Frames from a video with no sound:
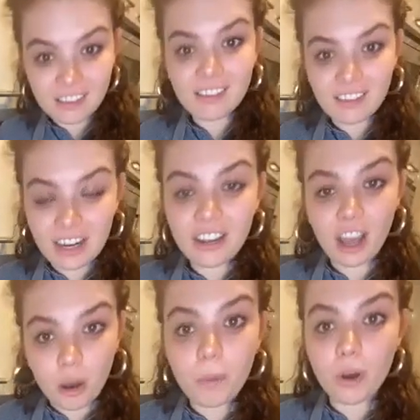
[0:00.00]
There you
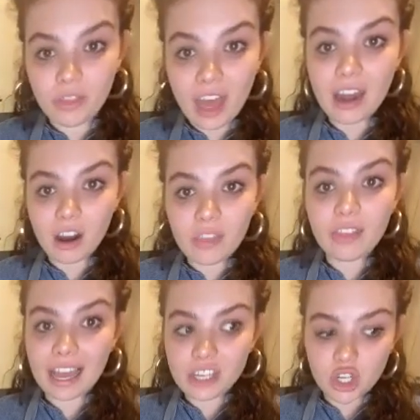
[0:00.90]
go. Put that on.
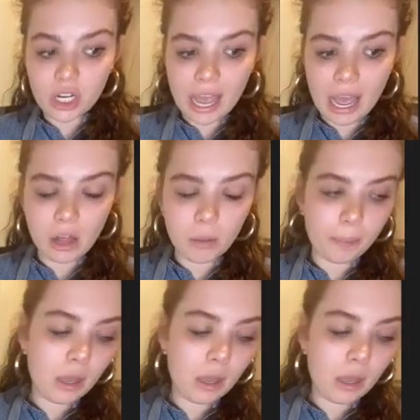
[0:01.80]
That should help.